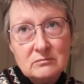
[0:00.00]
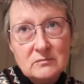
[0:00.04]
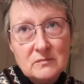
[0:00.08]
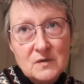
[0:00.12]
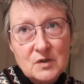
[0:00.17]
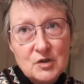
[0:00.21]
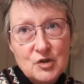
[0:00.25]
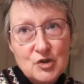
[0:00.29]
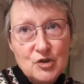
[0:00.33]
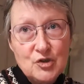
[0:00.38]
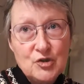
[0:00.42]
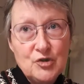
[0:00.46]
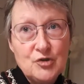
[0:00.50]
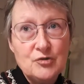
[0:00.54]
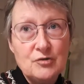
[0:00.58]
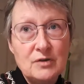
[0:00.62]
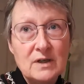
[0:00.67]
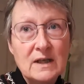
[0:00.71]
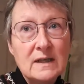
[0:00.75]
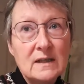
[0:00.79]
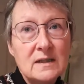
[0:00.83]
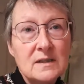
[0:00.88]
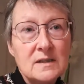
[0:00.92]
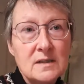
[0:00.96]

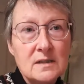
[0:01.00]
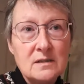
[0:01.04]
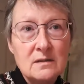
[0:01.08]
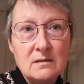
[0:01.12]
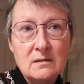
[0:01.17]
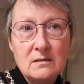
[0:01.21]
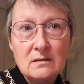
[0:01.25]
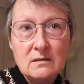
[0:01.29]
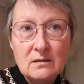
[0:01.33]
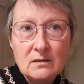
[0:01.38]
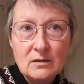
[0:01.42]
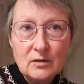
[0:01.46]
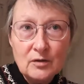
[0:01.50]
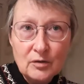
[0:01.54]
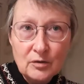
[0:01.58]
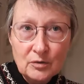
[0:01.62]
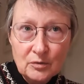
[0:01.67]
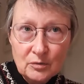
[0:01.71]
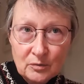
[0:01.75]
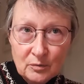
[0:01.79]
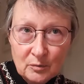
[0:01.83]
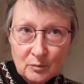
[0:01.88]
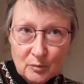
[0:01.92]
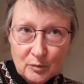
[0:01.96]
strict
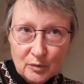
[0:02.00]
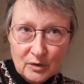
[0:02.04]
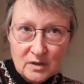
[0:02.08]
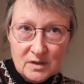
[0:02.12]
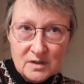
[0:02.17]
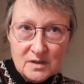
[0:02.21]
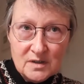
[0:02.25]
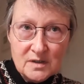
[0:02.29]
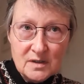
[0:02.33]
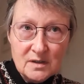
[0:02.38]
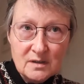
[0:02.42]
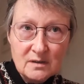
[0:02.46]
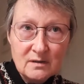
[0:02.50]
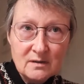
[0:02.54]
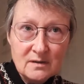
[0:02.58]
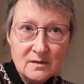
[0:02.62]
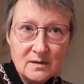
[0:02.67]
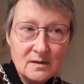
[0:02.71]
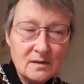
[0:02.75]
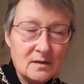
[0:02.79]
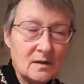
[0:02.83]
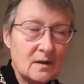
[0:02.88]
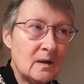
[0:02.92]
new Protestant